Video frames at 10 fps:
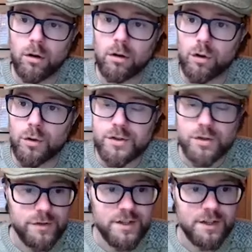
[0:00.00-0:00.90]
Grand Crus
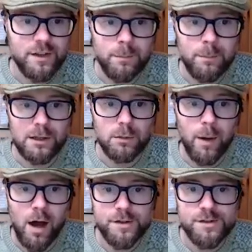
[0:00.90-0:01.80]
sort of sit in the middle
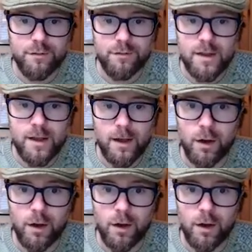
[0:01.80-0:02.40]
part of the,